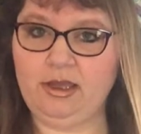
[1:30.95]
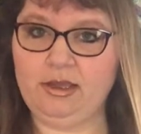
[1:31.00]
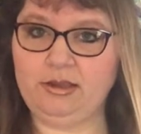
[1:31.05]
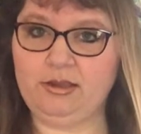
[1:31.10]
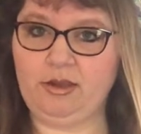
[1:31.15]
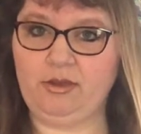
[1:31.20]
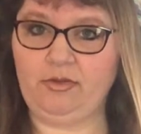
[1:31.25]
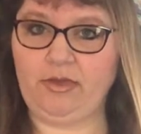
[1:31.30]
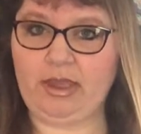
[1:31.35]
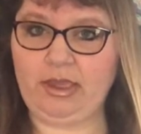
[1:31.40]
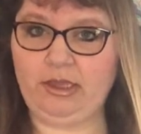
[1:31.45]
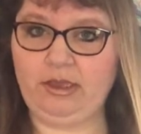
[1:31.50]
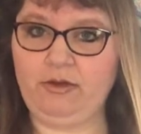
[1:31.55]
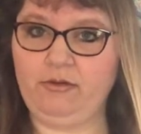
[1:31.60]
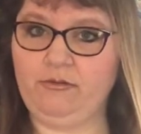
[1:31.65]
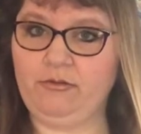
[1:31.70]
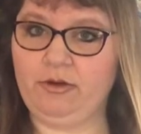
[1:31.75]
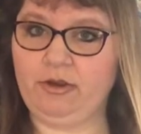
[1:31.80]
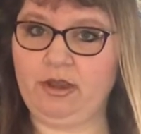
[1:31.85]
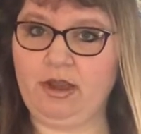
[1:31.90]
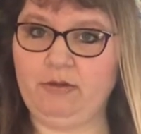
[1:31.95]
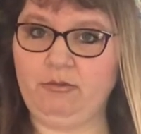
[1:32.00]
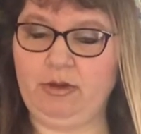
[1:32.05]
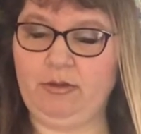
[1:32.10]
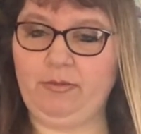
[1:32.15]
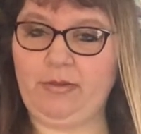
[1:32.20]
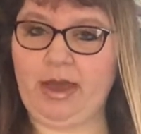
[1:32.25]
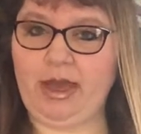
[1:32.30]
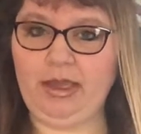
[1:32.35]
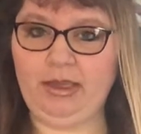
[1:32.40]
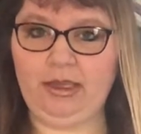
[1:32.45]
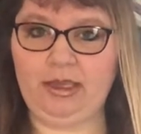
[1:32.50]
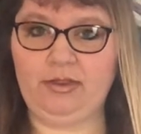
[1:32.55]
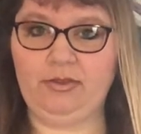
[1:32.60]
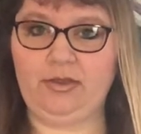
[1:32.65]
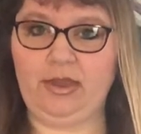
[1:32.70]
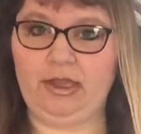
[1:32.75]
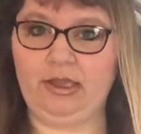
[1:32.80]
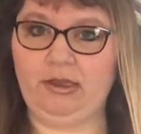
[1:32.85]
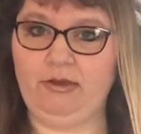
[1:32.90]
So thank you for coming back, and
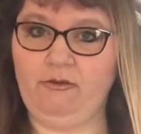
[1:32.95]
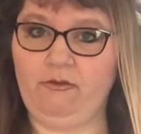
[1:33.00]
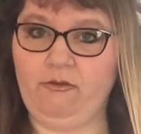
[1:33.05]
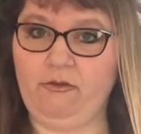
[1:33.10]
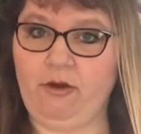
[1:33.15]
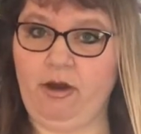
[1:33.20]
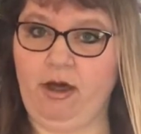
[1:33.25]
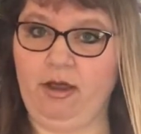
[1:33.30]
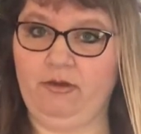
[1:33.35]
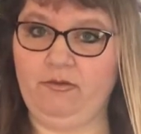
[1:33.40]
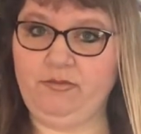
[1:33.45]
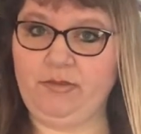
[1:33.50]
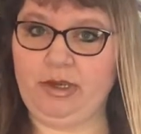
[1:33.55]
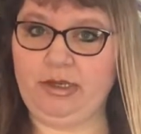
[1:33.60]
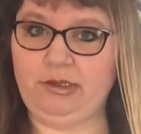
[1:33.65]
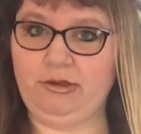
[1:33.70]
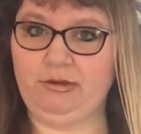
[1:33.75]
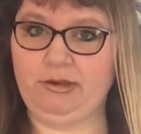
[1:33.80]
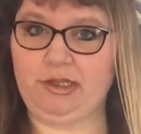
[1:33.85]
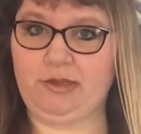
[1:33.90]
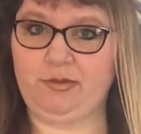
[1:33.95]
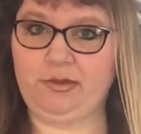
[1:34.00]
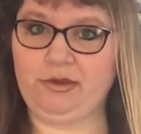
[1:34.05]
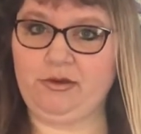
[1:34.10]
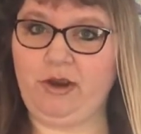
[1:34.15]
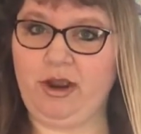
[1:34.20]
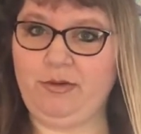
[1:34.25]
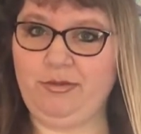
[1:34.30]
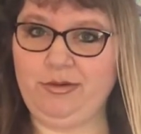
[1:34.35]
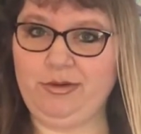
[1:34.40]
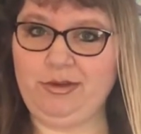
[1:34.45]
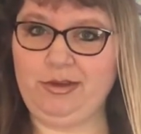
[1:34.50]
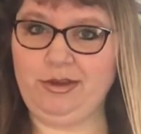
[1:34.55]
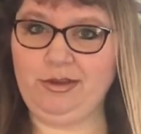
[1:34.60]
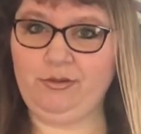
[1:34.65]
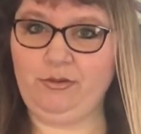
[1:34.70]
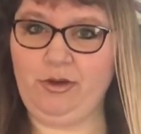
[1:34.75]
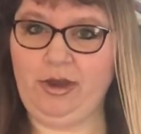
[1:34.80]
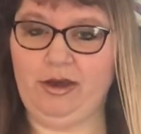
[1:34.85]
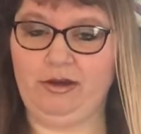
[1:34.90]
thank you for all of my new subscribers as
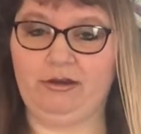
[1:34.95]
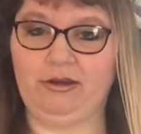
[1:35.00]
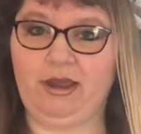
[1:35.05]
well.